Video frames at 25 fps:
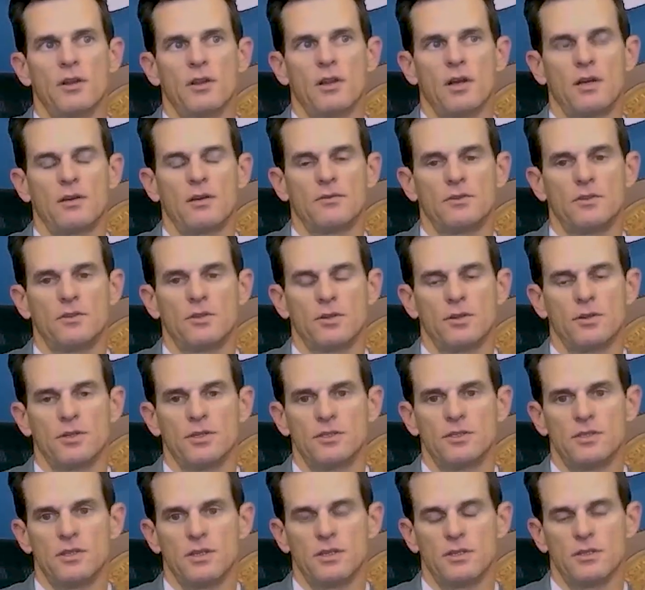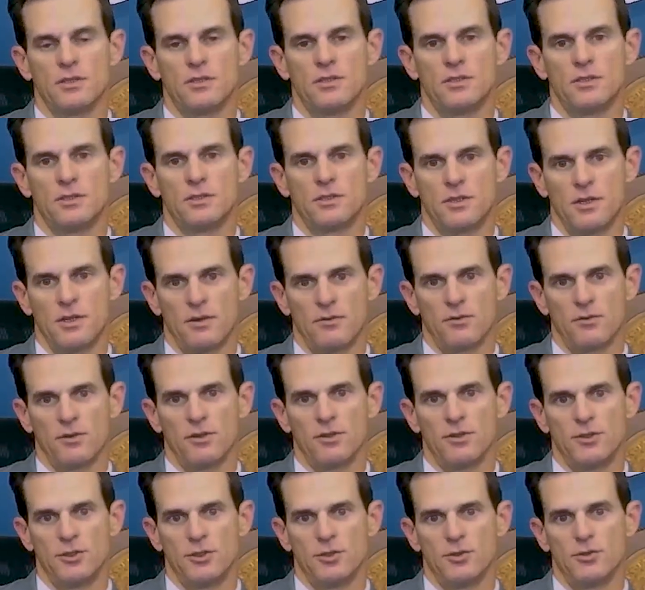a lot of attorneys think
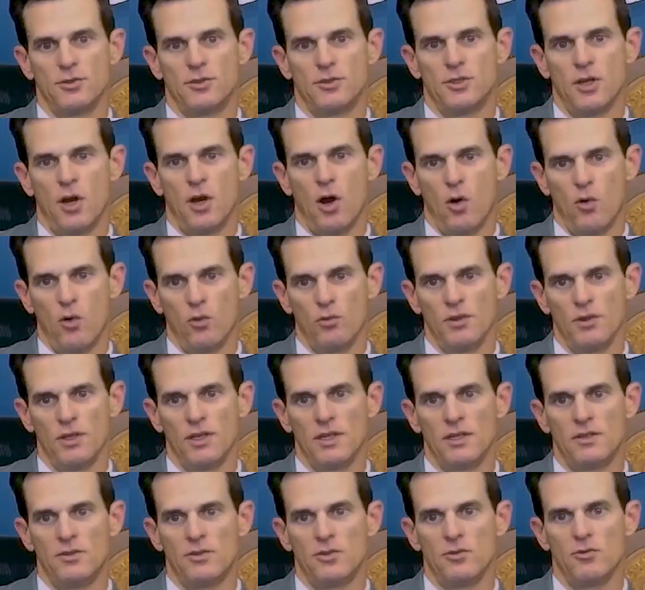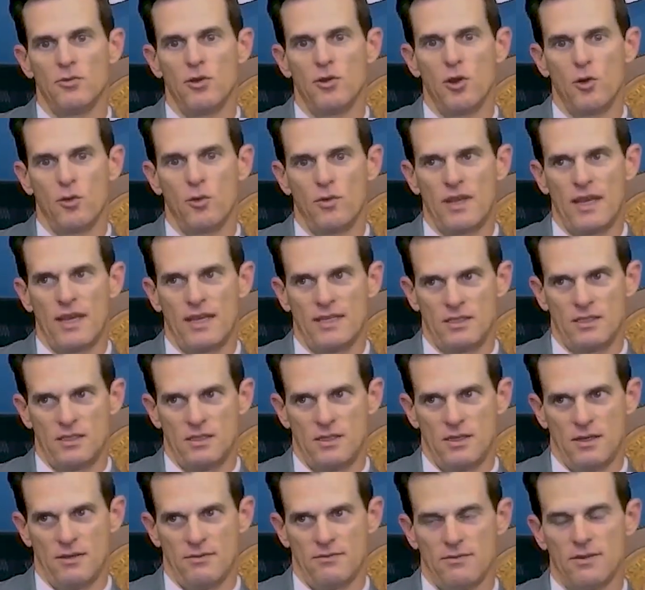discovery is used only to locate
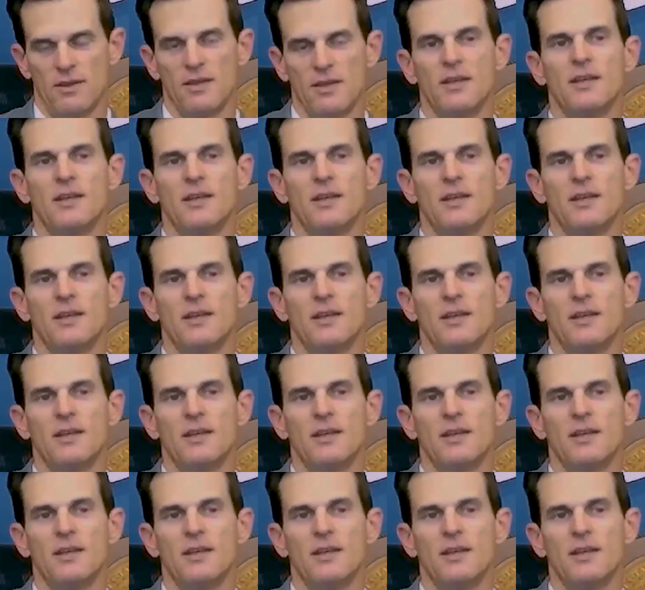stuff.